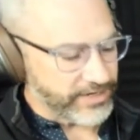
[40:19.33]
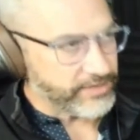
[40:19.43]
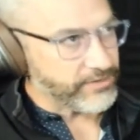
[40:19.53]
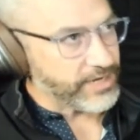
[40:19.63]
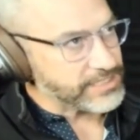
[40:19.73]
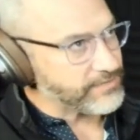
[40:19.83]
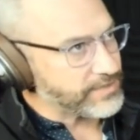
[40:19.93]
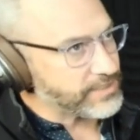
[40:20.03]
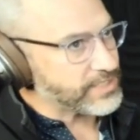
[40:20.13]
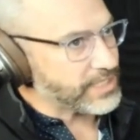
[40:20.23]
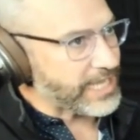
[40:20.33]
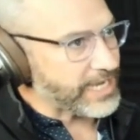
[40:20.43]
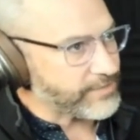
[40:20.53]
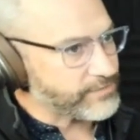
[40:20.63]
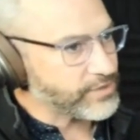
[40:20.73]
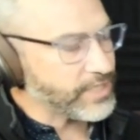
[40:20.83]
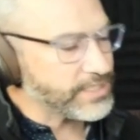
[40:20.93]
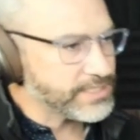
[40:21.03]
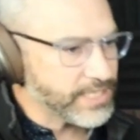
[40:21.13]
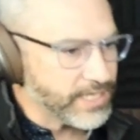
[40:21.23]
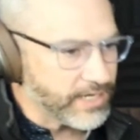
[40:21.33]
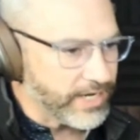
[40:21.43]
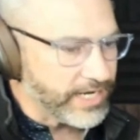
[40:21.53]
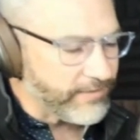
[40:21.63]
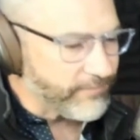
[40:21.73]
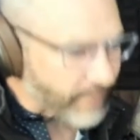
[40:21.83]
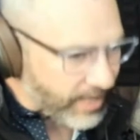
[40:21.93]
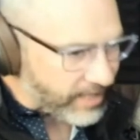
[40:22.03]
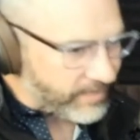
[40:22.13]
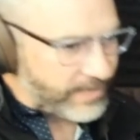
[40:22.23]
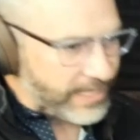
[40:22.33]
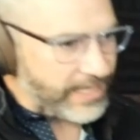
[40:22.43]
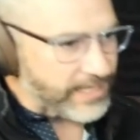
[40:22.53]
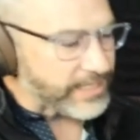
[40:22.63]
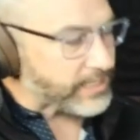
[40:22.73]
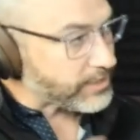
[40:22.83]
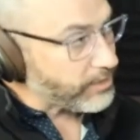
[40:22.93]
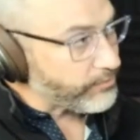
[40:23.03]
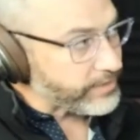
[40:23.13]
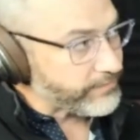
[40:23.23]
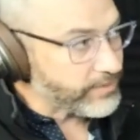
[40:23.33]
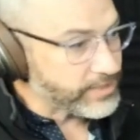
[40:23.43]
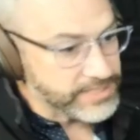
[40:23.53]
aggressive, and there's a lack of trust there. And I find that, like Chloe, for example,